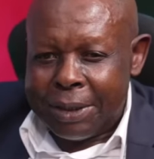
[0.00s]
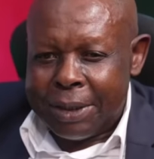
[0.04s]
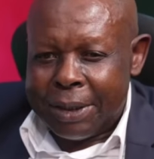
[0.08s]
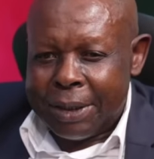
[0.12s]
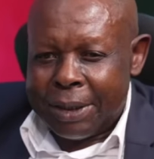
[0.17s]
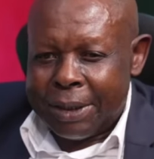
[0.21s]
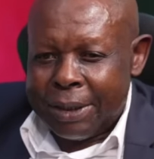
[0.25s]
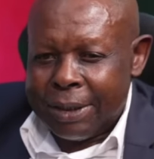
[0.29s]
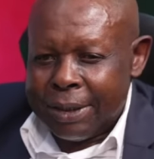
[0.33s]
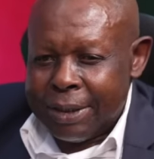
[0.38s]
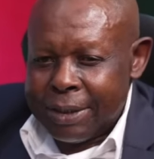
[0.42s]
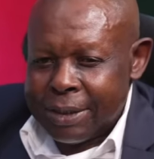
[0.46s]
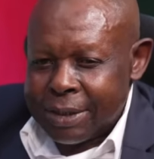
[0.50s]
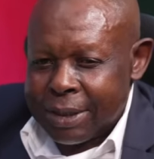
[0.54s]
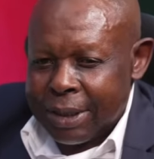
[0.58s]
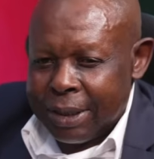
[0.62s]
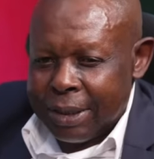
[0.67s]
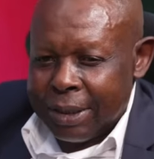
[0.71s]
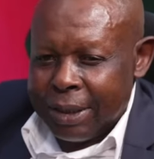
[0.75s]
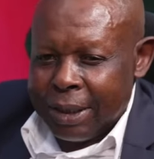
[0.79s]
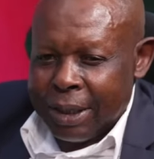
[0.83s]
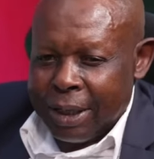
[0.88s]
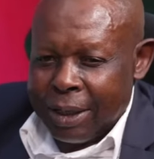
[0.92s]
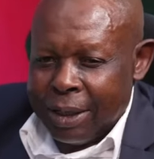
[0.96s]
There is
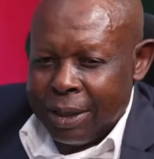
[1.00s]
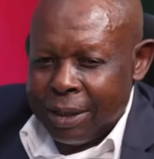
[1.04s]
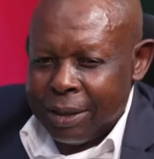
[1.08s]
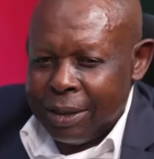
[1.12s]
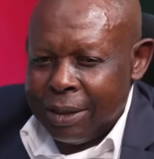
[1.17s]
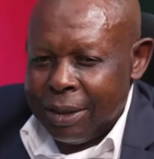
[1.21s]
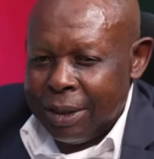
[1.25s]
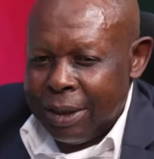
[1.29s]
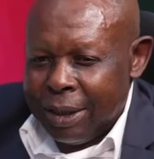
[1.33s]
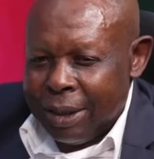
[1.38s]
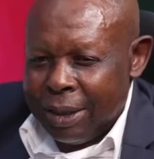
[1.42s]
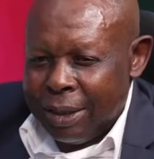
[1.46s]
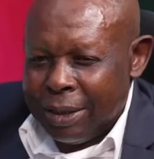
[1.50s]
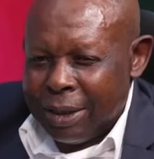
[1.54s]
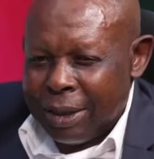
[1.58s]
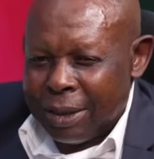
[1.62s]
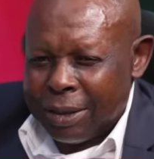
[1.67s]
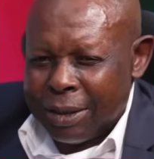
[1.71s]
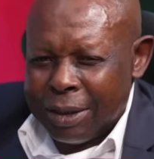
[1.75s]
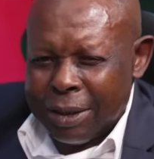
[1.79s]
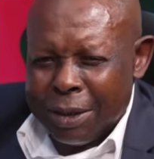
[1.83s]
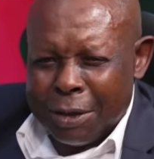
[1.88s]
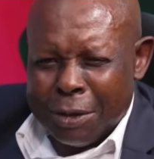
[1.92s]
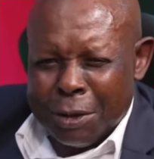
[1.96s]
a young lady, I
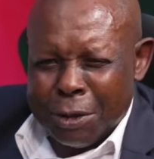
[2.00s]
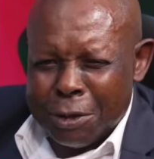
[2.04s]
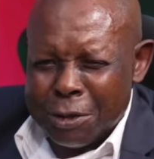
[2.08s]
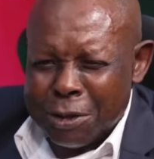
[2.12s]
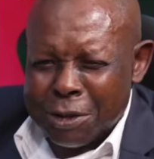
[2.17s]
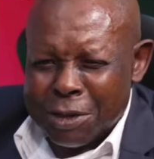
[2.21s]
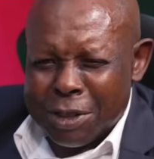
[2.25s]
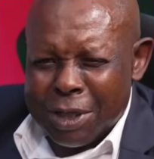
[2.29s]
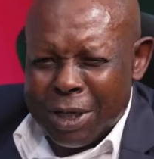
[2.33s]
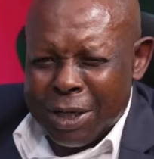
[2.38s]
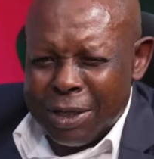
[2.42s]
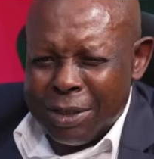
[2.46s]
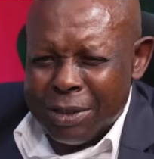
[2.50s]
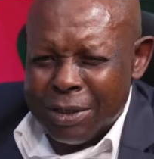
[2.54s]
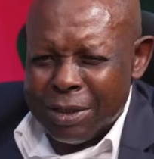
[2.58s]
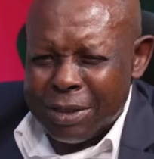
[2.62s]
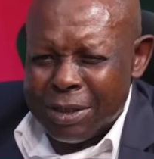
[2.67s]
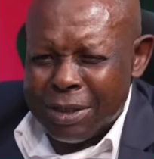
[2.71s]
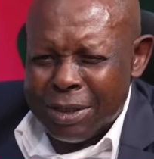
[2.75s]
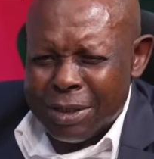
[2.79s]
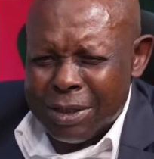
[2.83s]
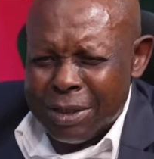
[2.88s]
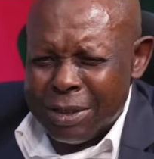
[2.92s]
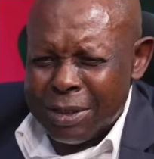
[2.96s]
think, concerned
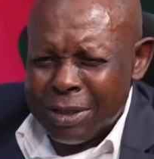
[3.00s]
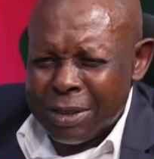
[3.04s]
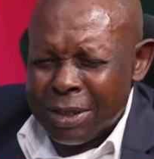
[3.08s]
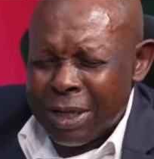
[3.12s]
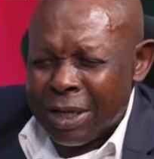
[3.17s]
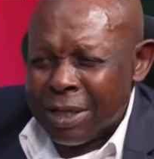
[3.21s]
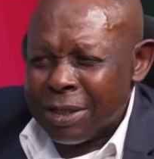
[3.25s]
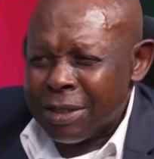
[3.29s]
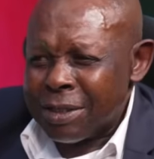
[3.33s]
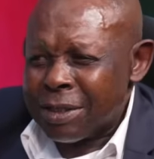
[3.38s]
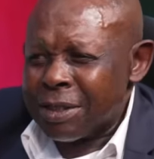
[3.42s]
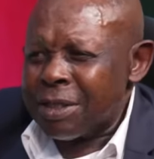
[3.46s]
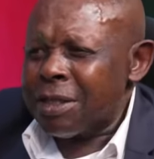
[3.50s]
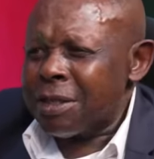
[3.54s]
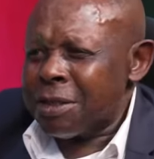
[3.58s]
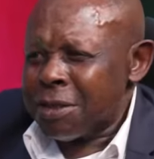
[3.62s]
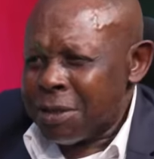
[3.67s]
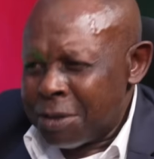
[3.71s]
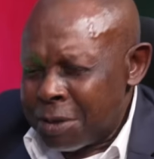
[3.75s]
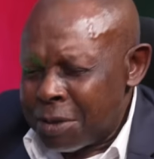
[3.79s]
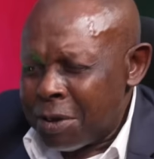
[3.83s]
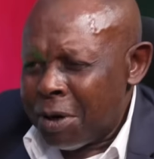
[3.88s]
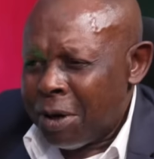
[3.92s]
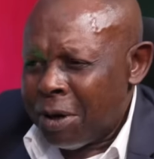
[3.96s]
citizen. She
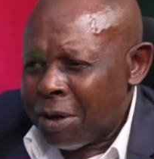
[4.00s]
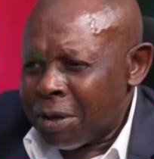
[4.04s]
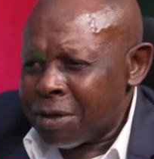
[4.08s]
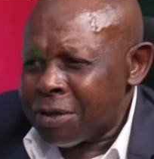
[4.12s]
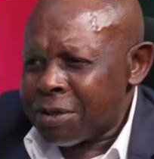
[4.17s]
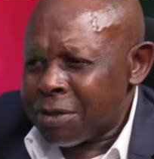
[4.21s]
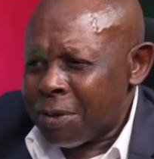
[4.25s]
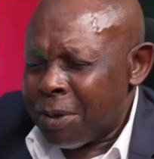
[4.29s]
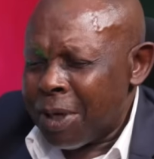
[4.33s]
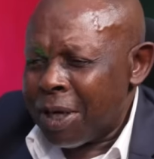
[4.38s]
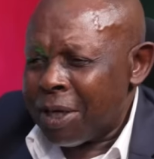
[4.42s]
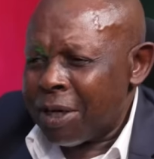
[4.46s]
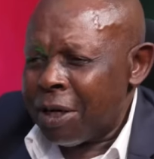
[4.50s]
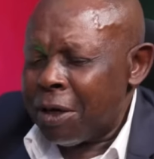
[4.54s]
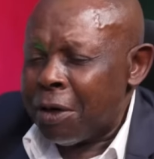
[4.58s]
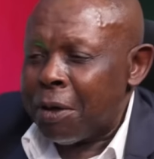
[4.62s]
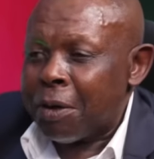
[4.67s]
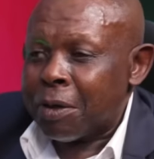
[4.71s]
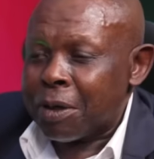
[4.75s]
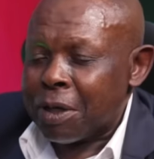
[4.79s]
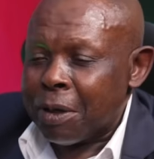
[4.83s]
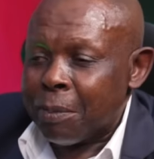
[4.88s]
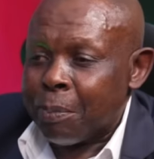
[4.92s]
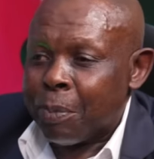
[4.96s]
talks quite a
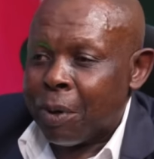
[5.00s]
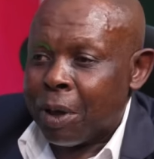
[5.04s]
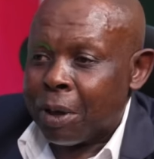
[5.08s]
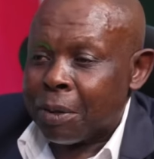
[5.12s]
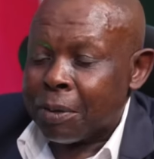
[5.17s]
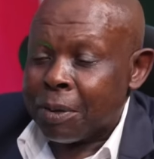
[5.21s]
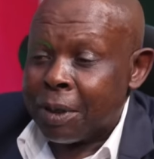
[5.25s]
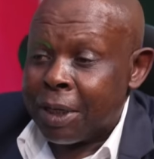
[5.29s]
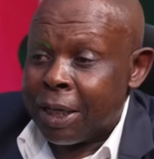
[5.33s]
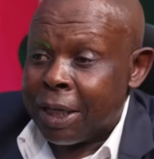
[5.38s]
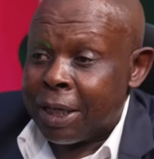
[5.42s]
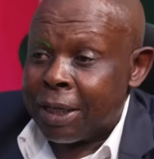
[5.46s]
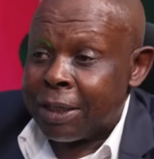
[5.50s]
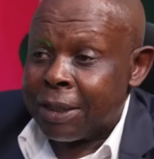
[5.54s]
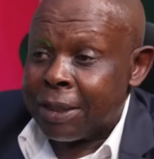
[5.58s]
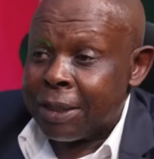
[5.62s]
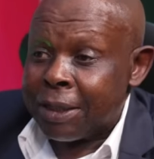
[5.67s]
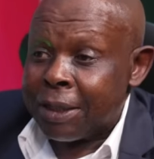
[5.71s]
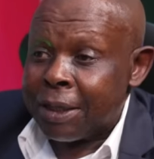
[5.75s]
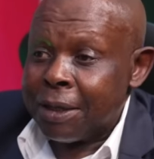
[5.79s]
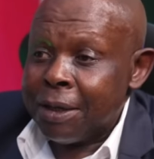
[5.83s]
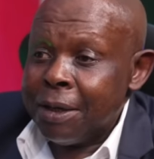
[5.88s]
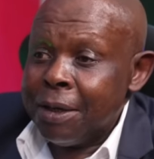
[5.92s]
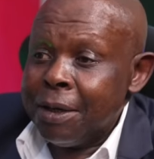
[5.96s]
lot about
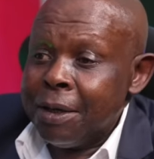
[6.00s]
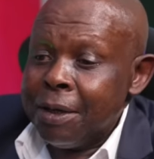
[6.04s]
land.